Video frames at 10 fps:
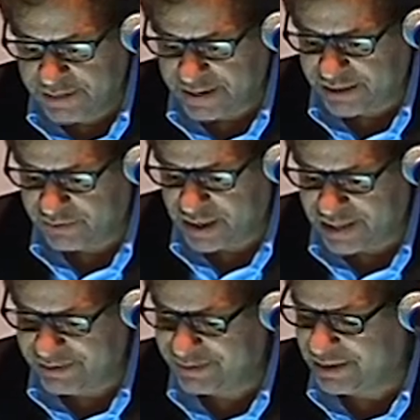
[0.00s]
That is
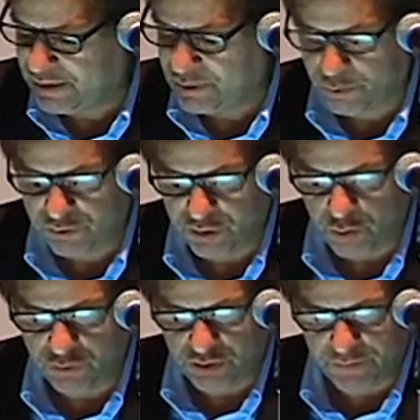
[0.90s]
not to say that there is no
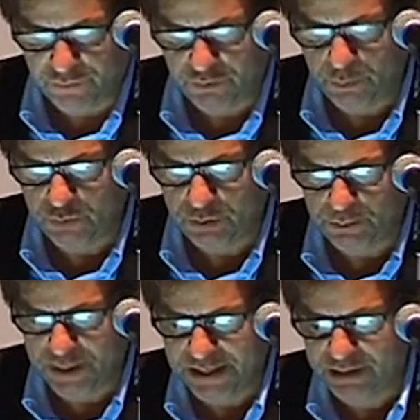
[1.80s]
difference between
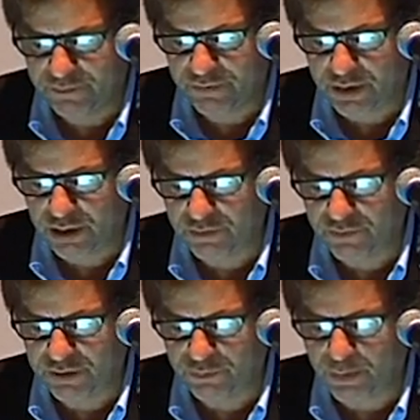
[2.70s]
painting and
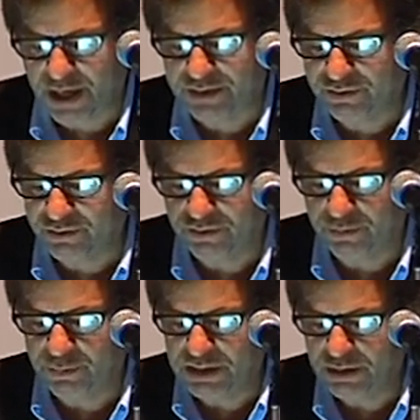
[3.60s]
photography as practice as a
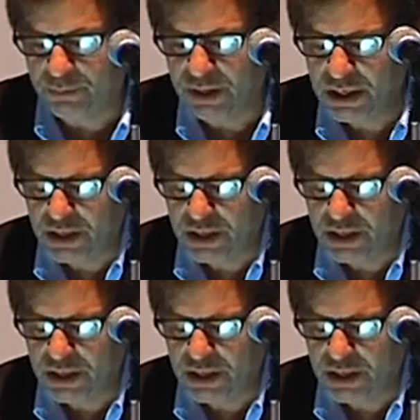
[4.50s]
medium,